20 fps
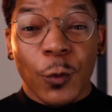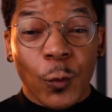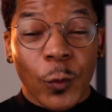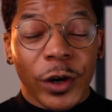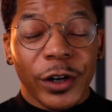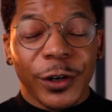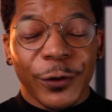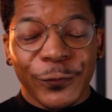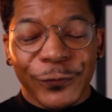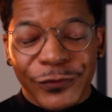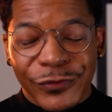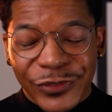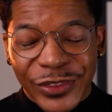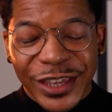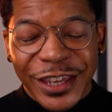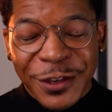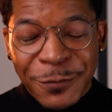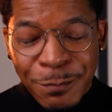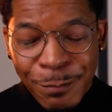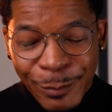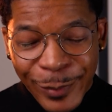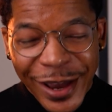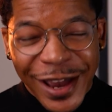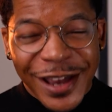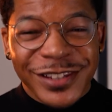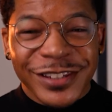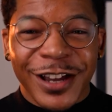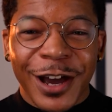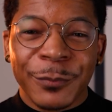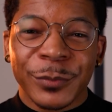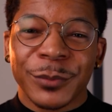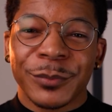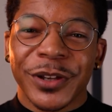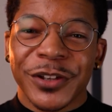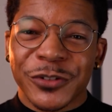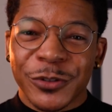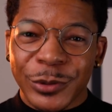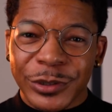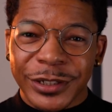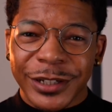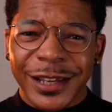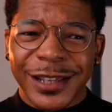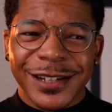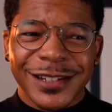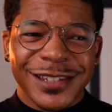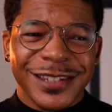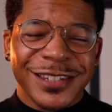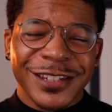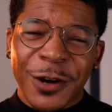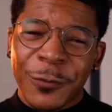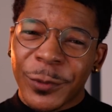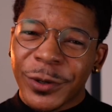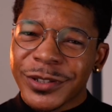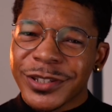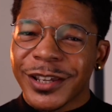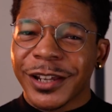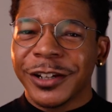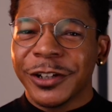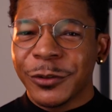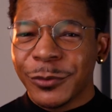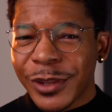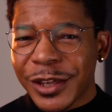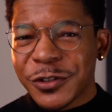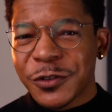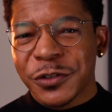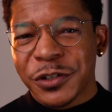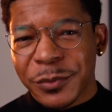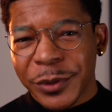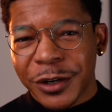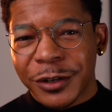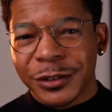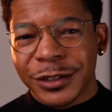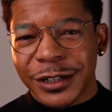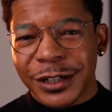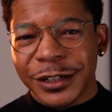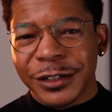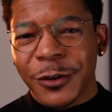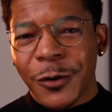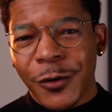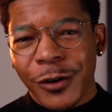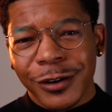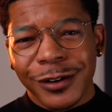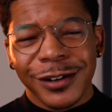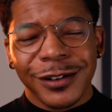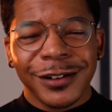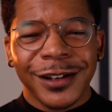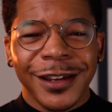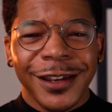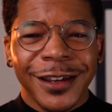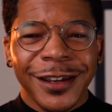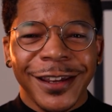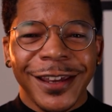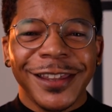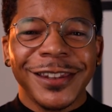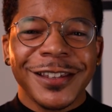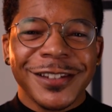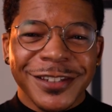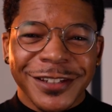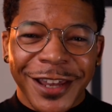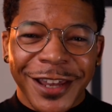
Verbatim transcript: One of the best compliments you can get is someone telling you that you smell good, or in this